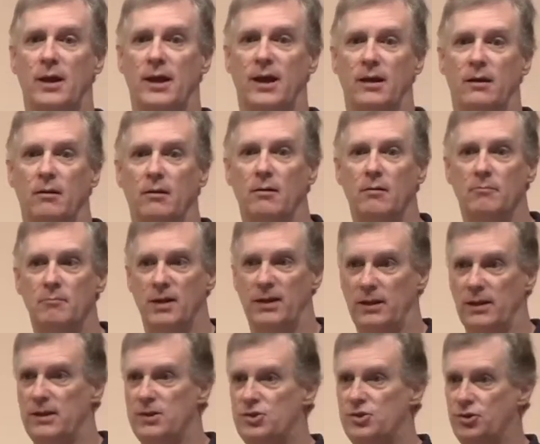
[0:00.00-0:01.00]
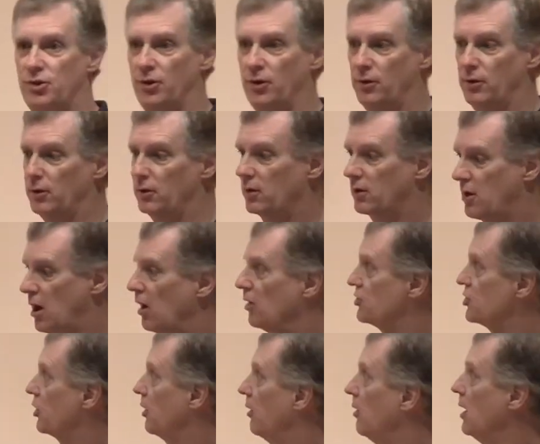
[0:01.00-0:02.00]
in Middle Eastern
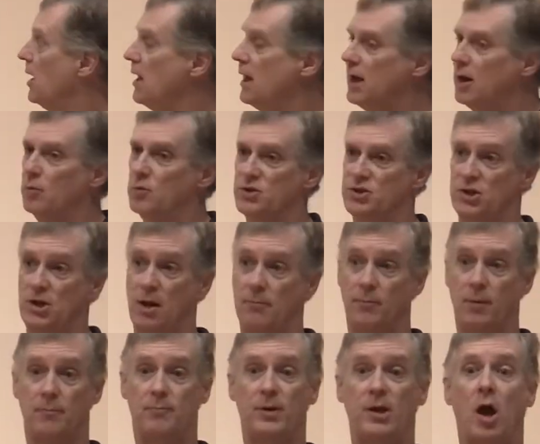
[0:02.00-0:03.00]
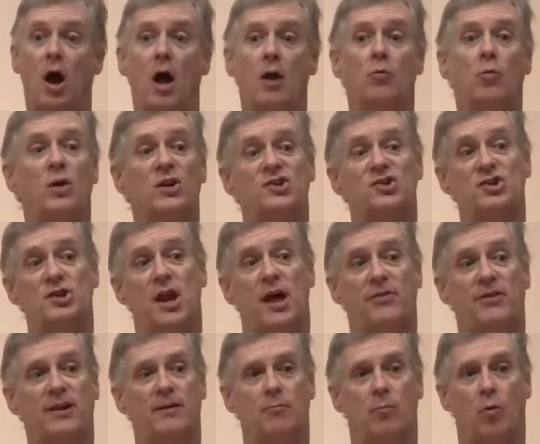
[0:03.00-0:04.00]
culture. It was a number beyond which
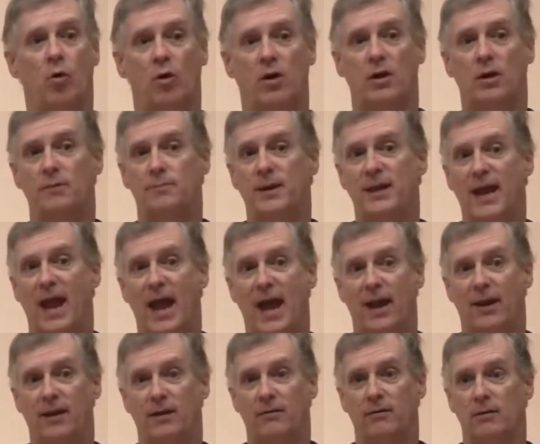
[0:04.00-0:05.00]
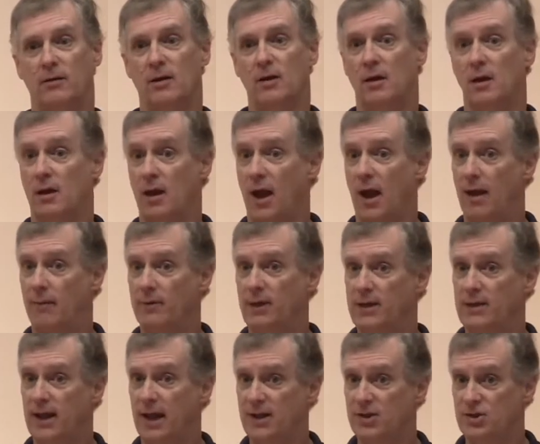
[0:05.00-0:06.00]
nothing more could be added. How
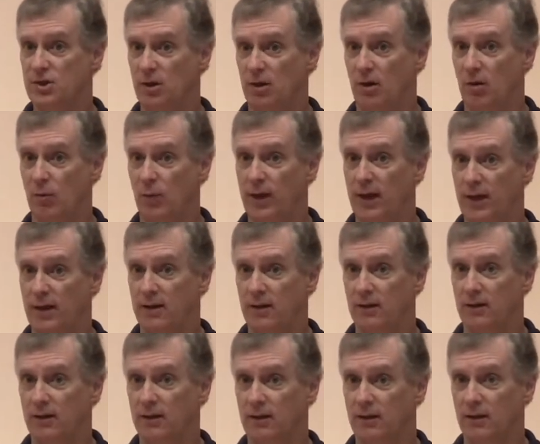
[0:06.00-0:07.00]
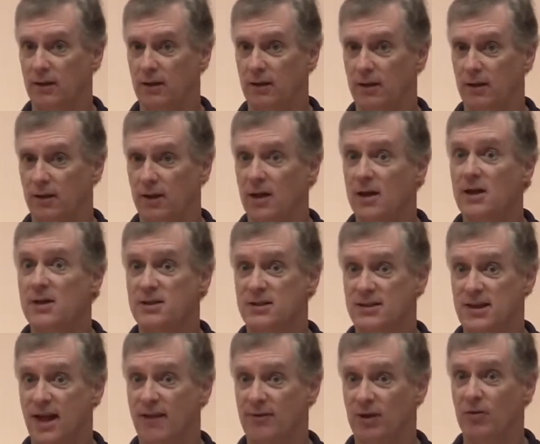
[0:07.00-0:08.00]
many days in our week?
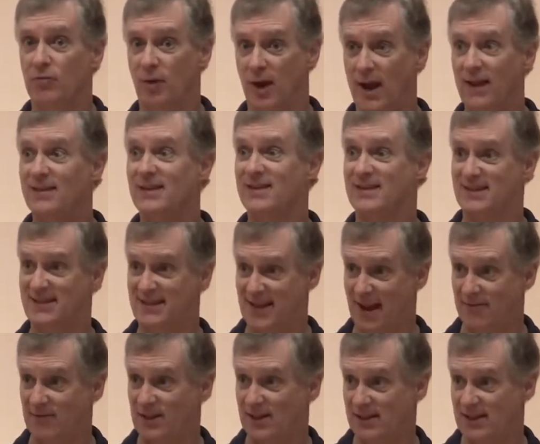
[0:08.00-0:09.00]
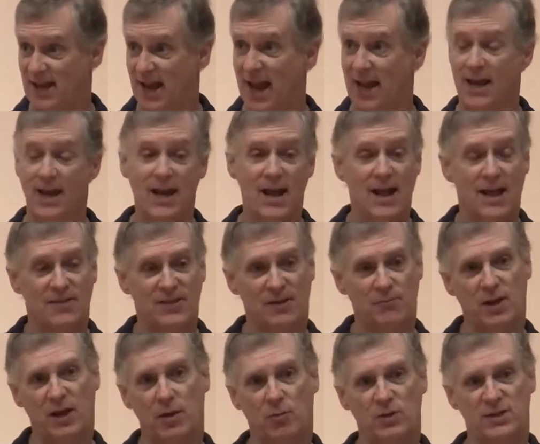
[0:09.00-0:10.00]
Seven, right? The seventh day. That
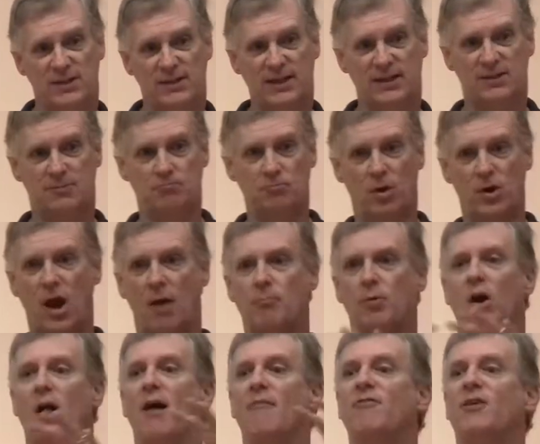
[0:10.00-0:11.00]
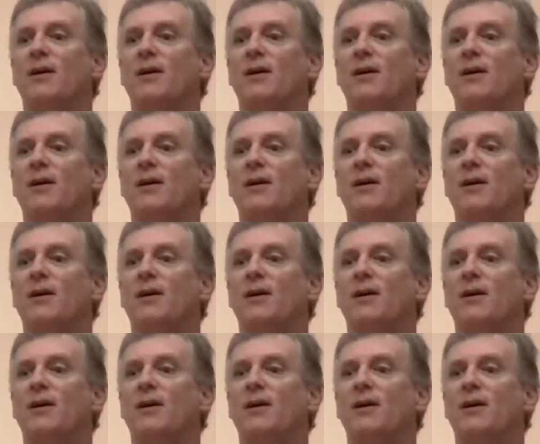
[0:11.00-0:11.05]
it was this number of